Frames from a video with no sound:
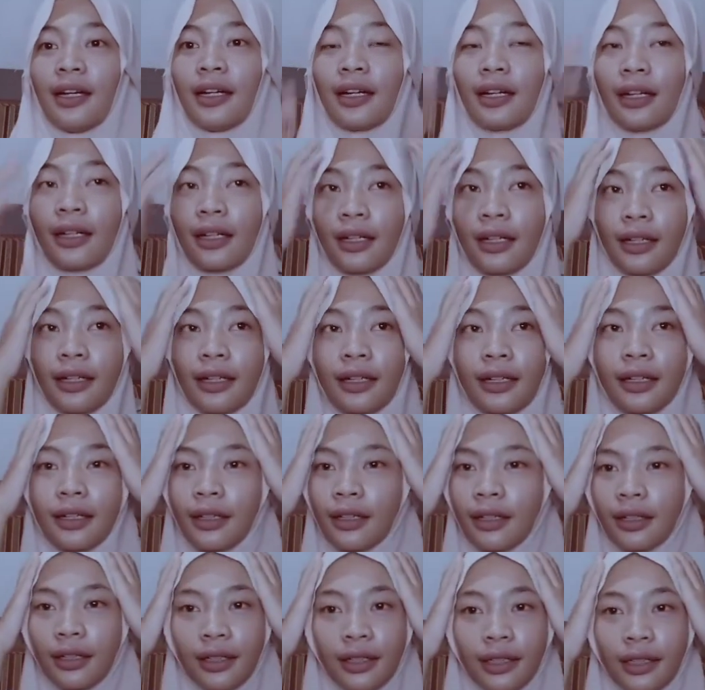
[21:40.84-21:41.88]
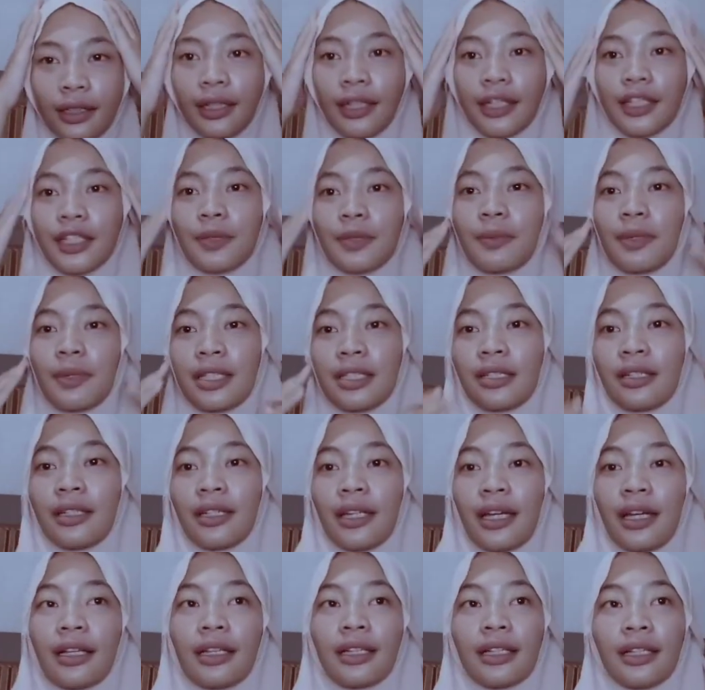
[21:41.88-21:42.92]
The next
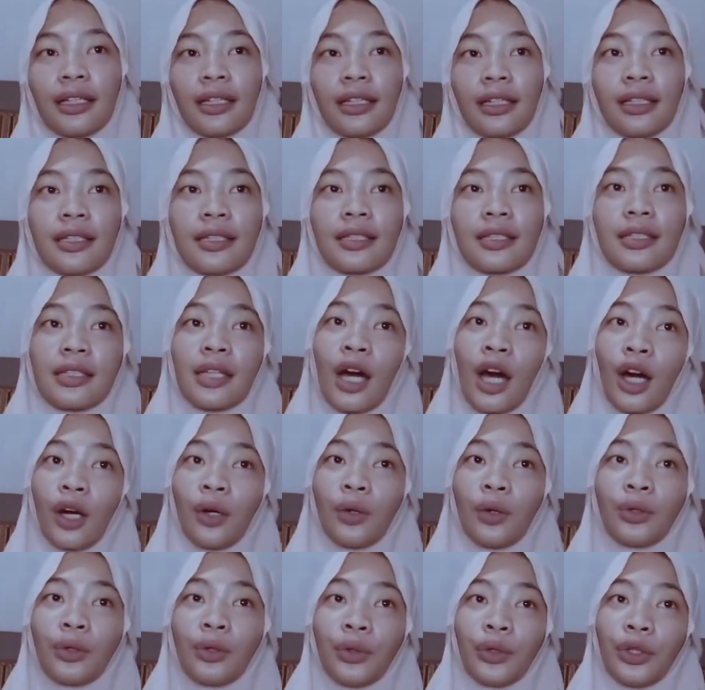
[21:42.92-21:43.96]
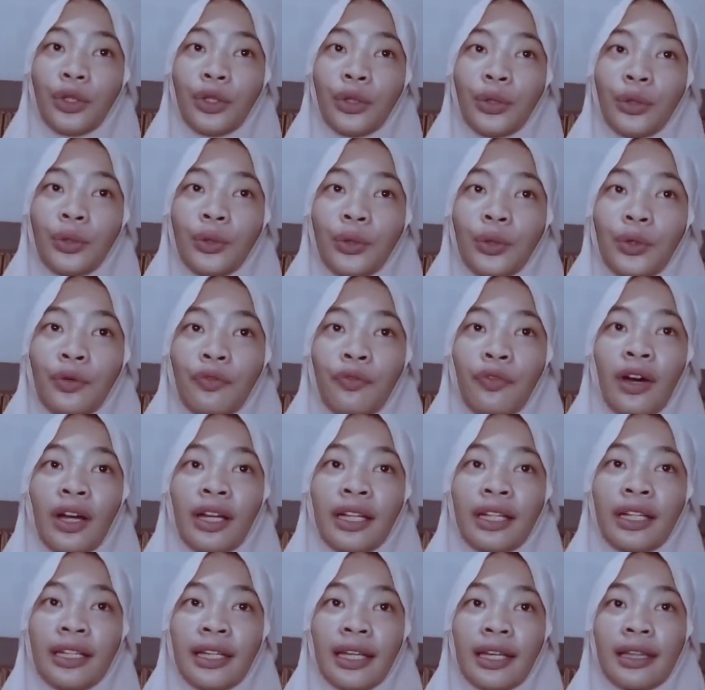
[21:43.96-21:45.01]
material is how do you
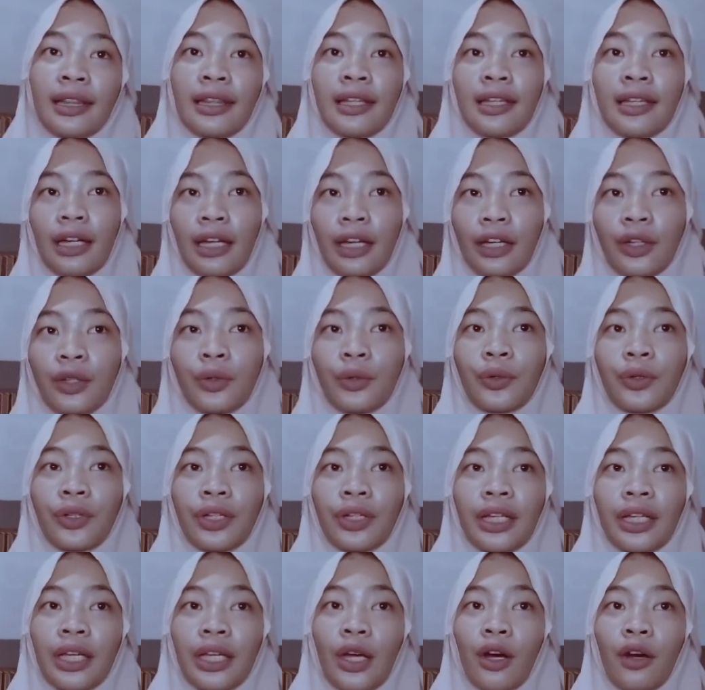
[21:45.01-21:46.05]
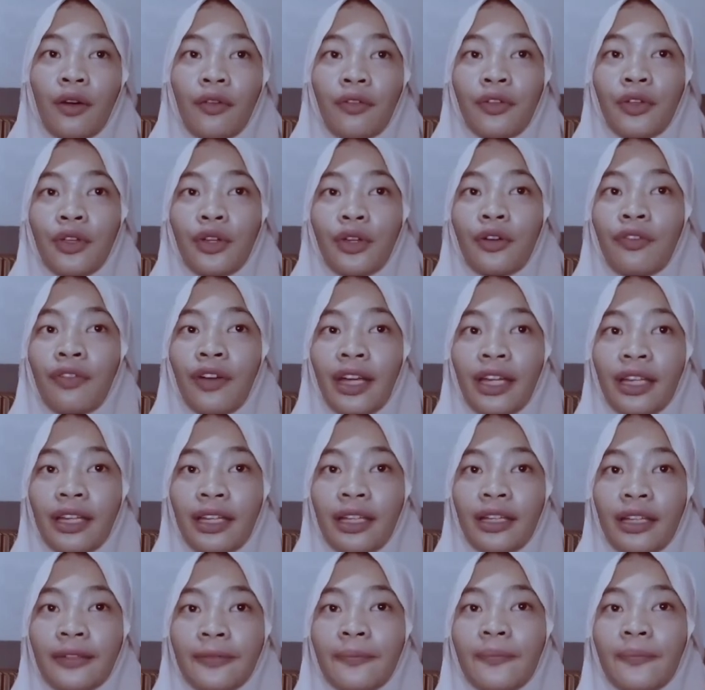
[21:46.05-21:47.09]
validate the accuracy of your
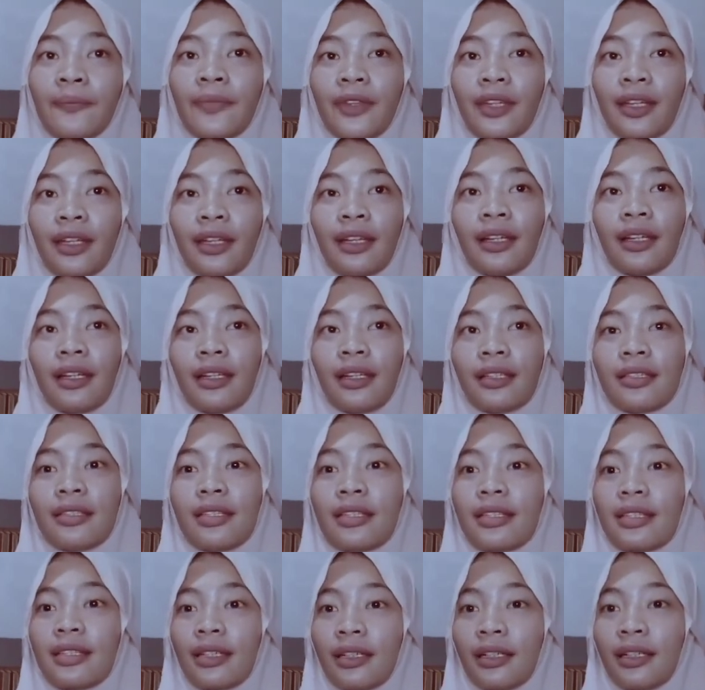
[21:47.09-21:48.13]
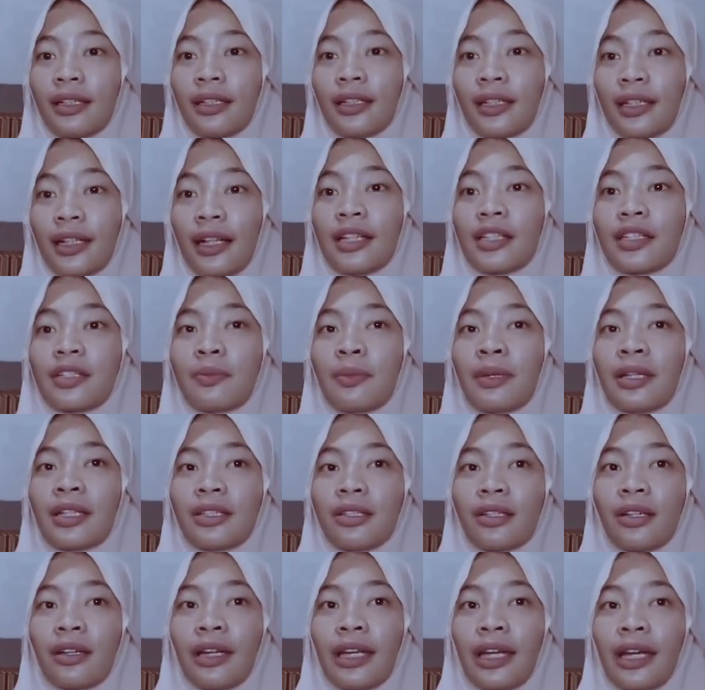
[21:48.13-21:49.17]
finding. This is the last
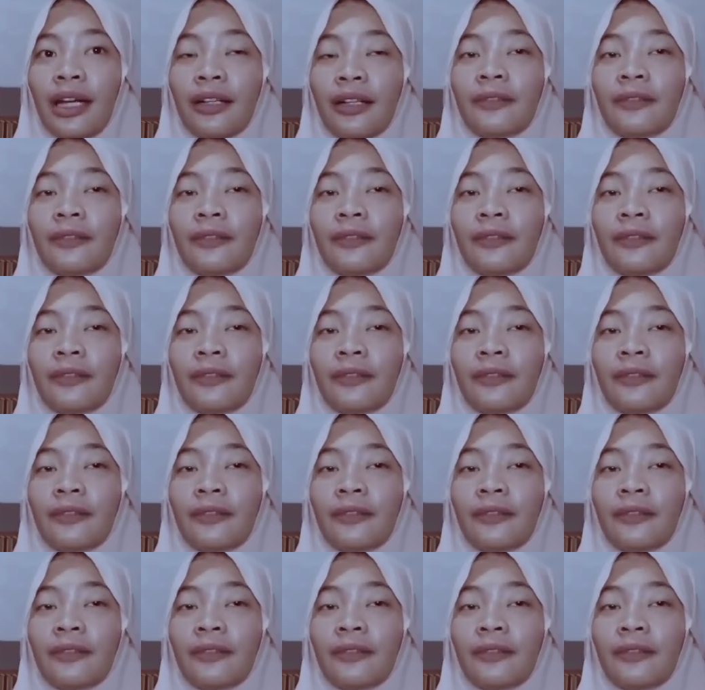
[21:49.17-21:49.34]
material.